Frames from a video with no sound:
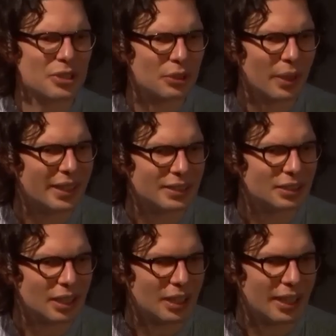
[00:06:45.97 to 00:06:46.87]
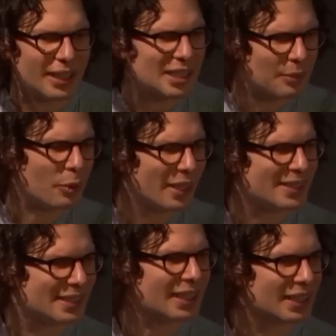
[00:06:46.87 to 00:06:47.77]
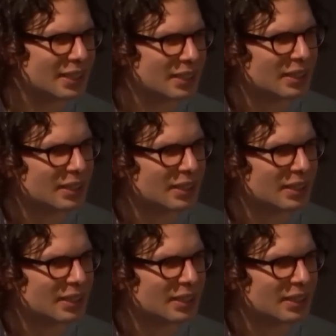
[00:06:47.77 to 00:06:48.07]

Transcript: quite silly,